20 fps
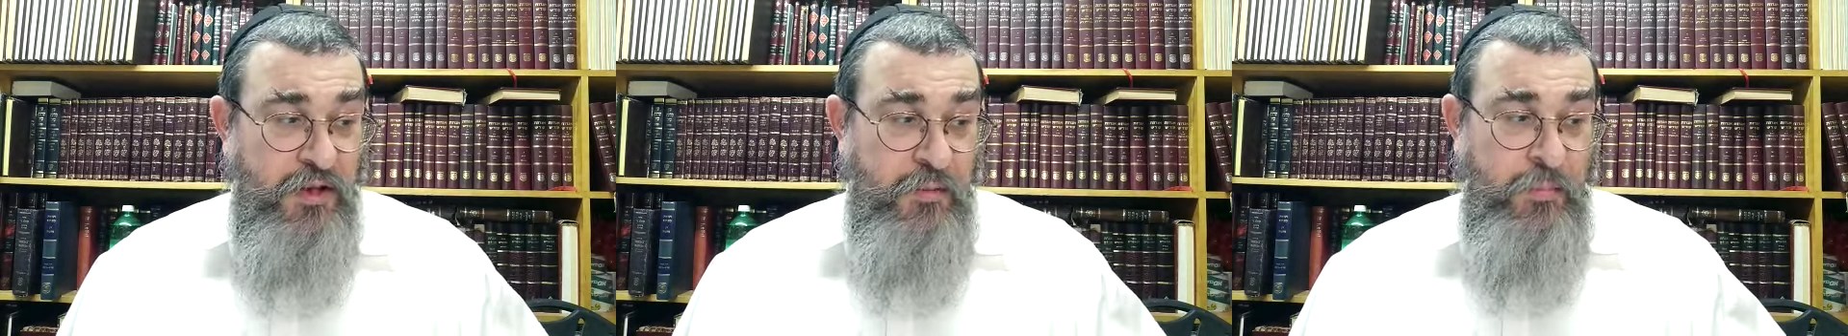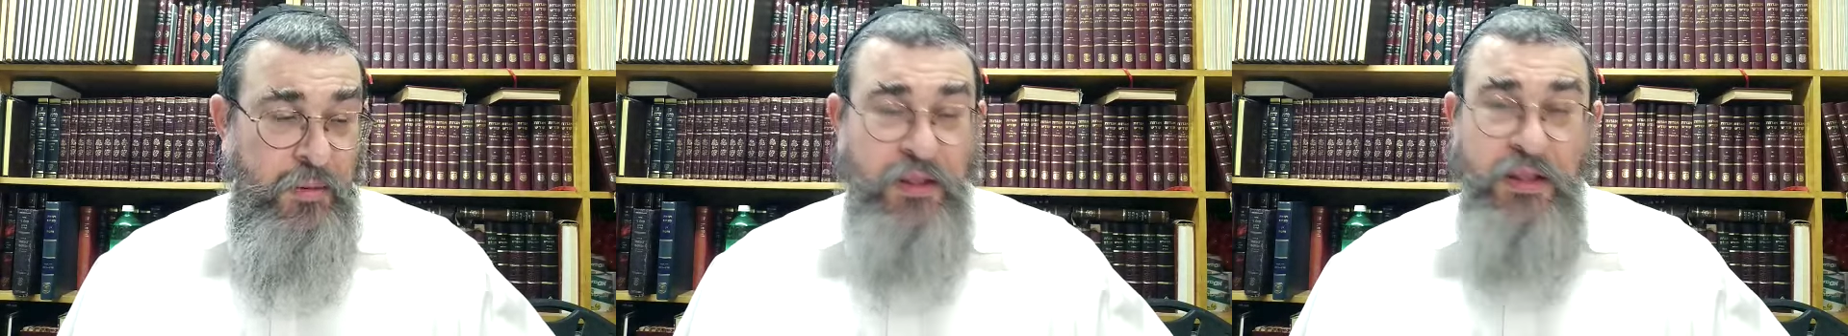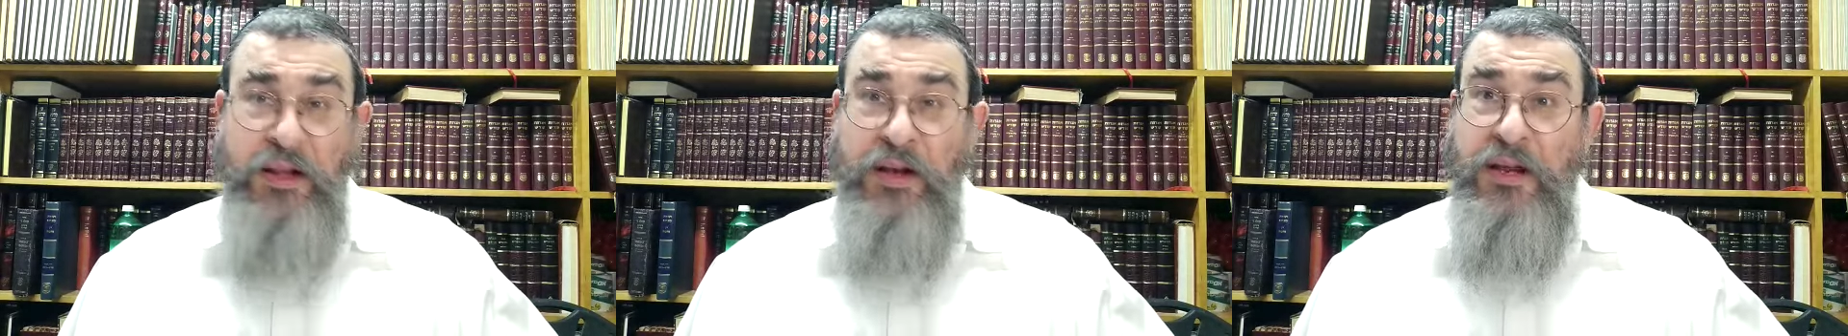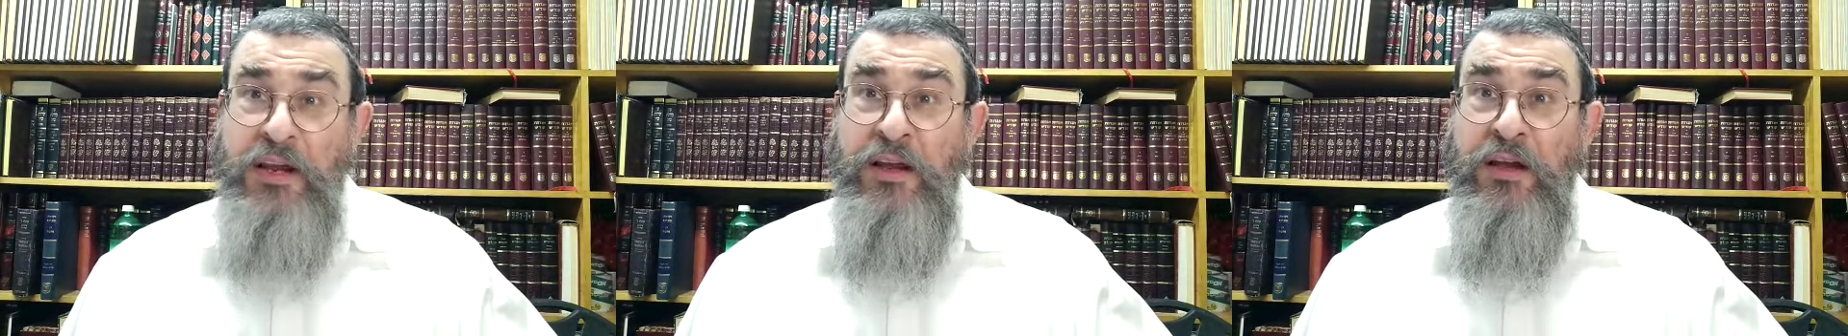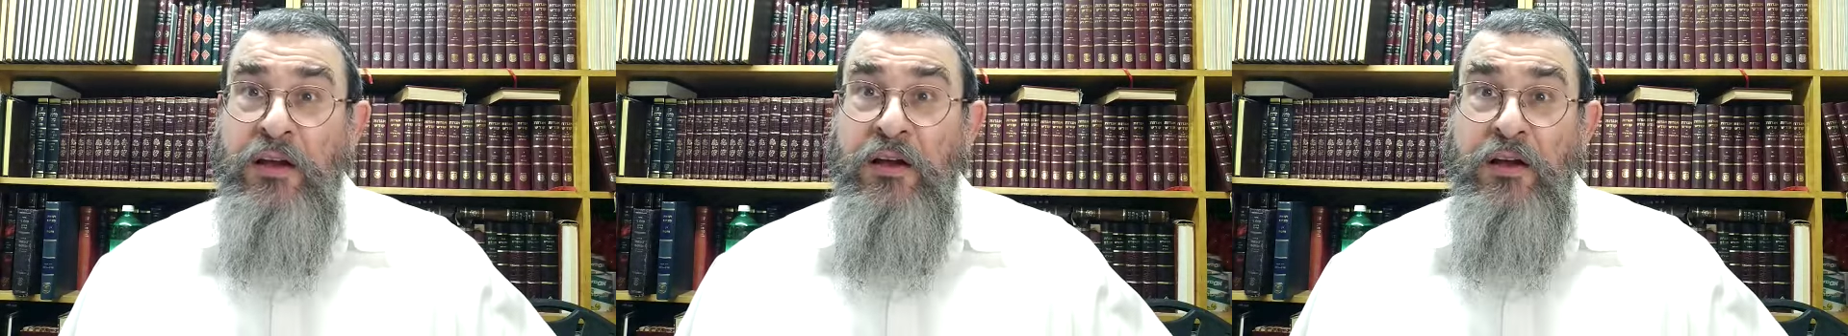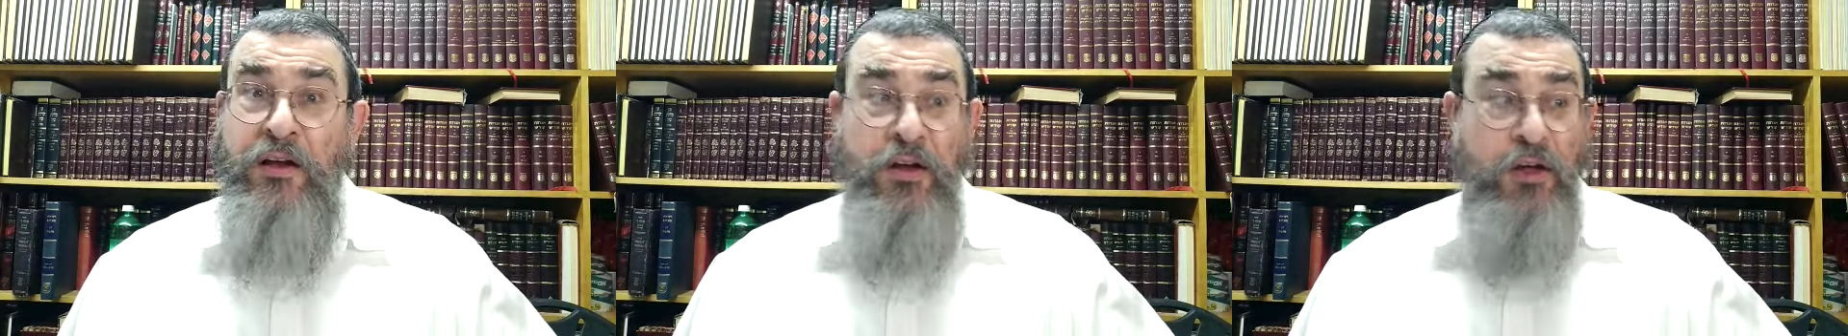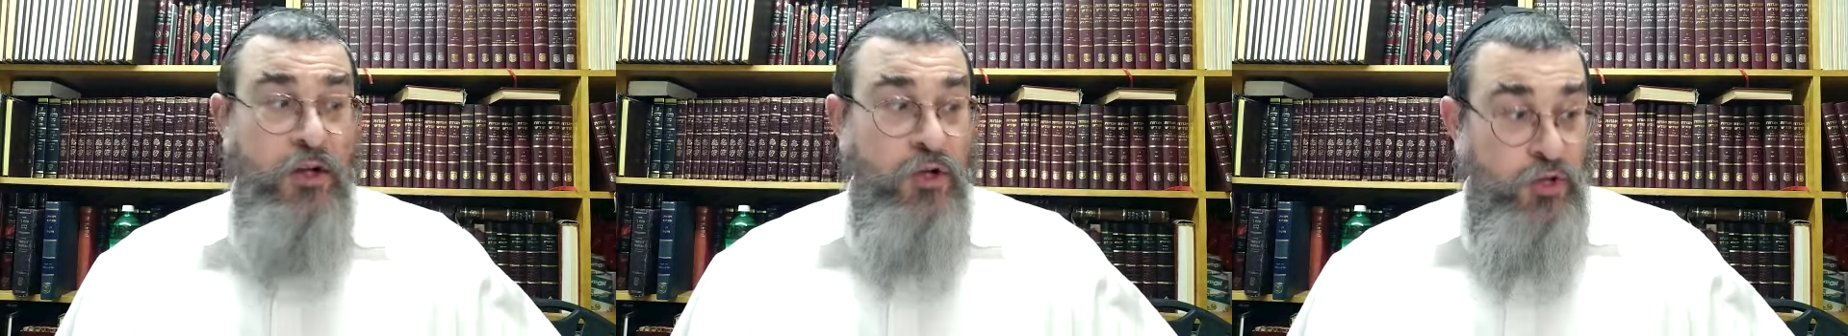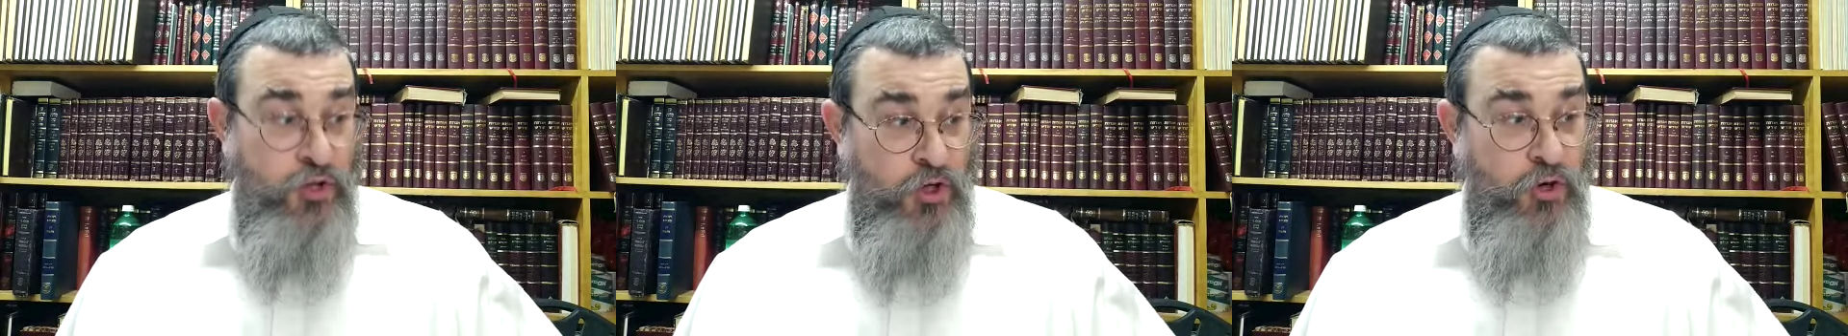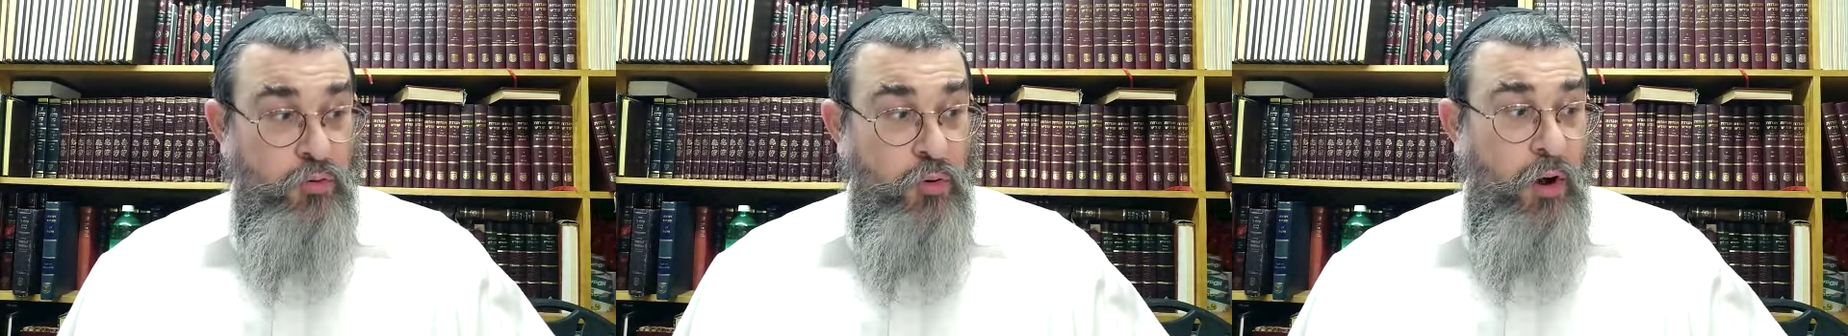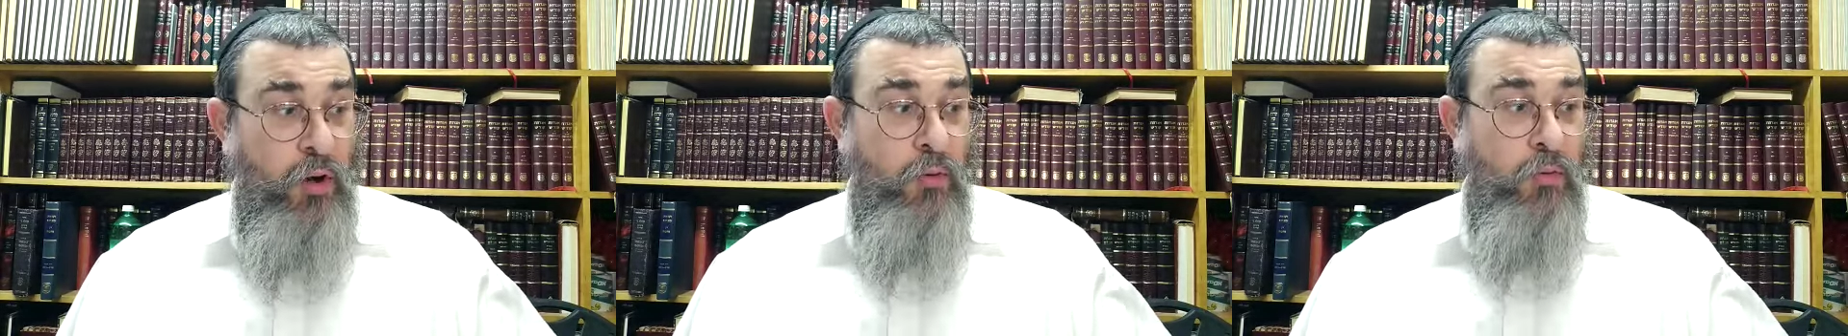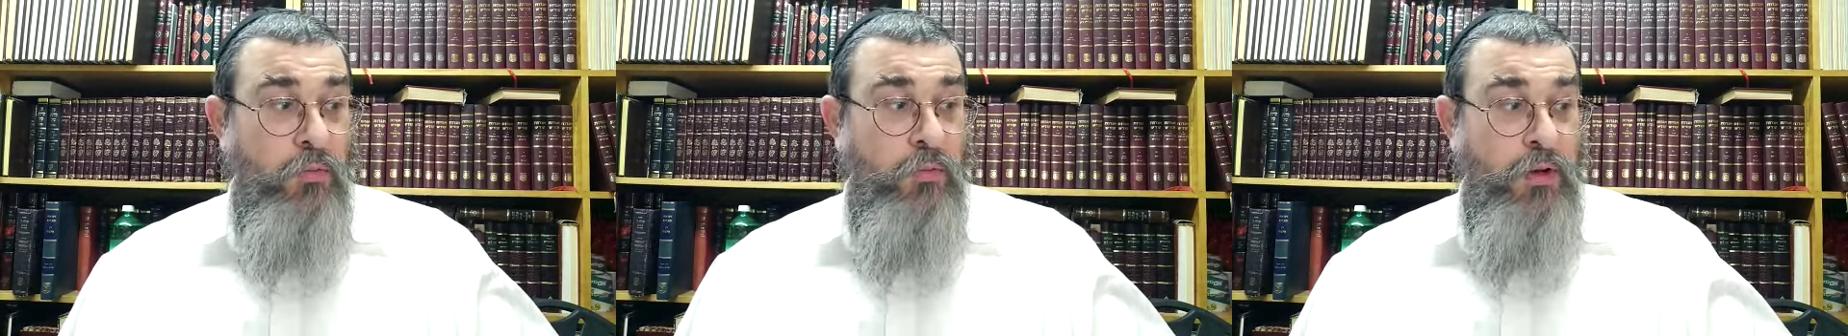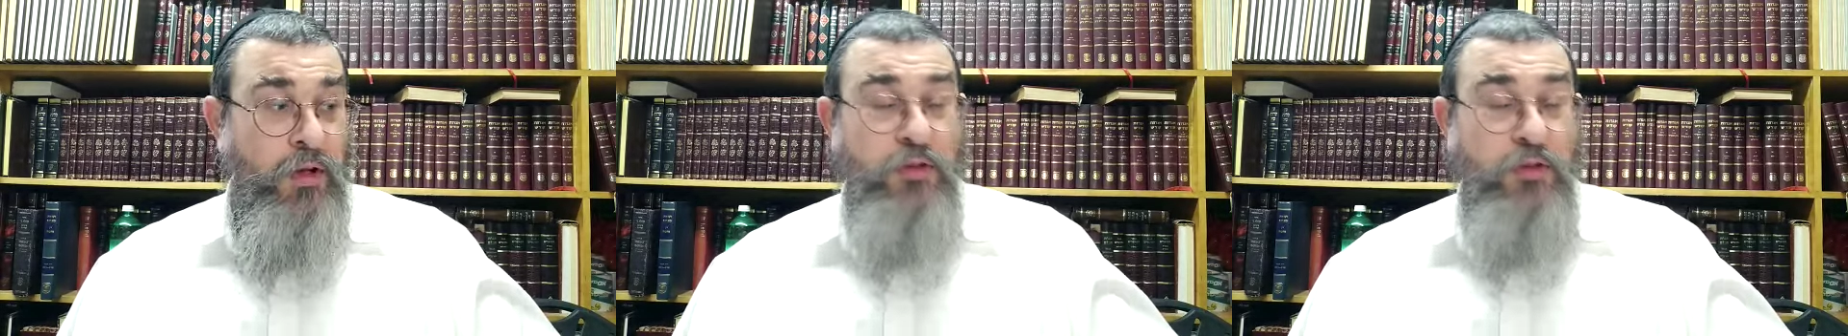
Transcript: ability to grow,